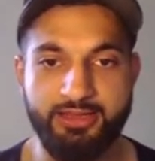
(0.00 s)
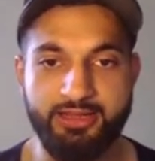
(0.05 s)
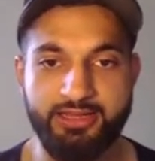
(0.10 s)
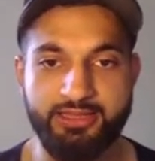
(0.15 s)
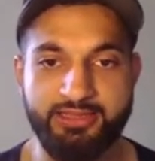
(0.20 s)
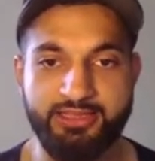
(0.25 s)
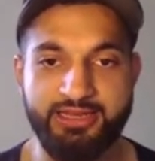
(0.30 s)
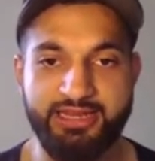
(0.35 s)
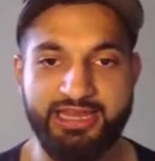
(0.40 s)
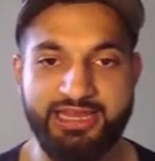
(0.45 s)

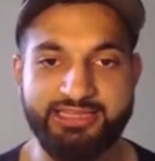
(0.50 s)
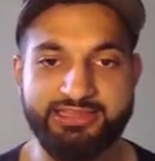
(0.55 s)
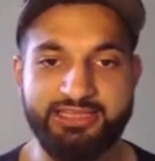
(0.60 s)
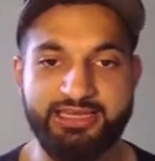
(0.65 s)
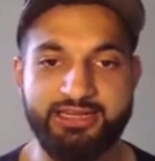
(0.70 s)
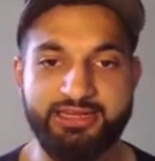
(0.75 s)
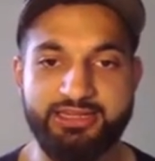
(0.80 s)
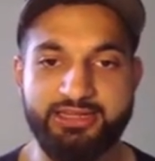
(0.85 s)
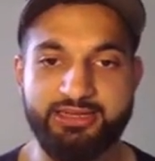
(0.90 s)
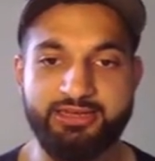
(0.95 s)
And then add
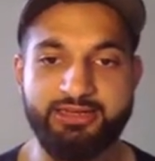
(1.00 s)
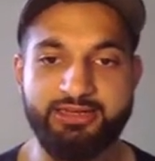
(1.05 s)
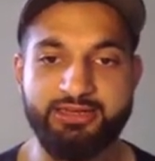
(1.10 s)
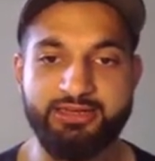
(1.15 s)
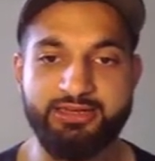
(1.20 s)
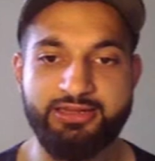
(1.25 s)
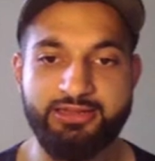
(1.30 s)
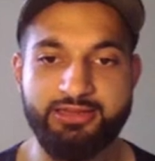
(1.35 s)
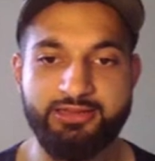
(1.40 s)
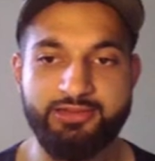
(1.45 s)
that in,
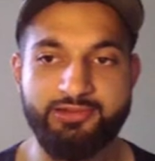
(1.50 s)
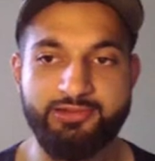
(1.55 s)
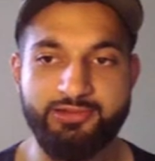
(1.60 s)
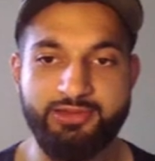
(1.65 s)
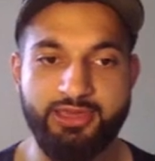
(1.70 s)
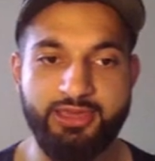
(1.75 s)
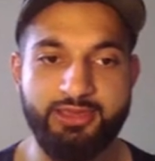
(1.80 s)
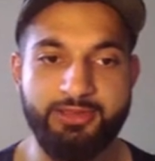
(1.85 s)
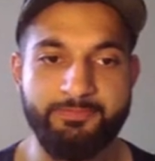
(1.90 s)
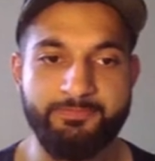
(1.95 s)

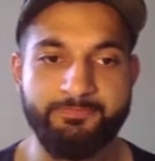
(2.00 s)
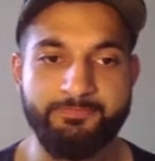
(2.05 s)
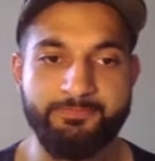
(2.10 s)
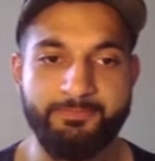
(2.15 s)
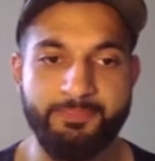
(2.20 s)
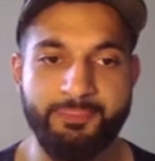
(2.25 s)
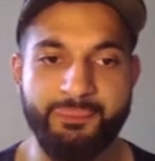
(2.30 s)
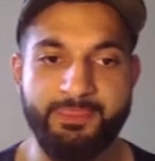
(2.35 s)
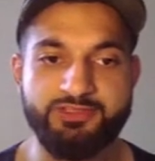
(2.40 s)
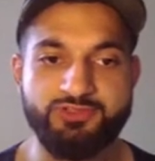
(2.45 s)
okay?
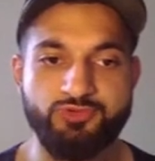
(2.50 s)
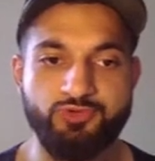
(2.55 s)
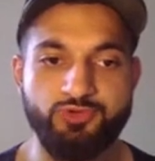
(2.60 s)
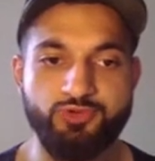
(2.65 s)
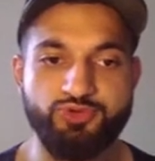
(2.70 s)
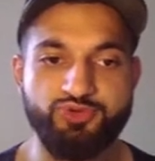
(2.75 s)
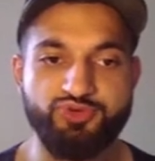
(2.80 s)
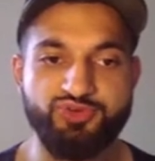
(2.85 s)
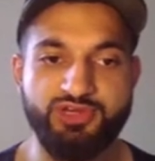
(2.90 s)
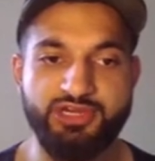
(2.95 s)
And that's
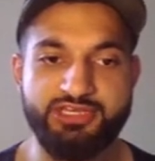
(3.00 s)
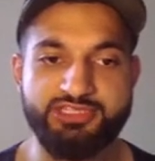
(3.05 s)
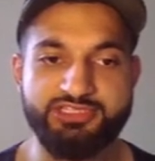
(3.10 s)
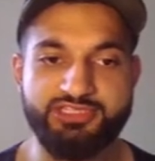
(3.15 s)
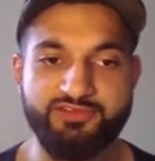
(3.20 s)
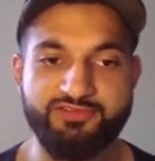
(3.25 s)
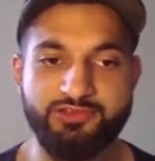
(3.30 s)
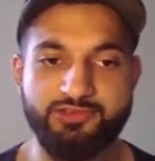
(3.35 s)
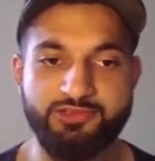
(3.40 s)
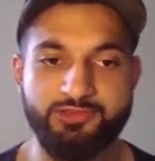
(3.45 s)
all you guys
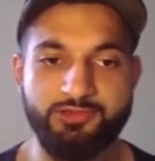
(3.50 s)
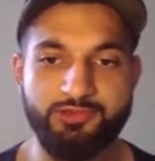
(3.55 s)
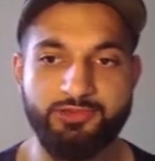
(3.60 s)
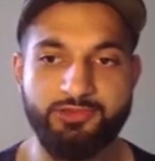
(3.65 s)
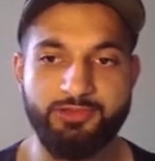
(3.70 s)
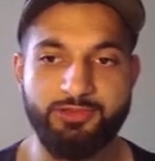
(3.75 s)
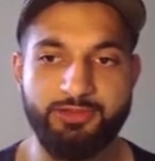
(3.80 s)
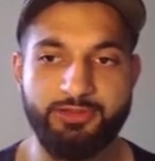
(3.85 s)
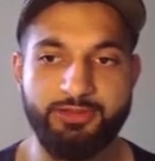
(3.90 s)
have to do.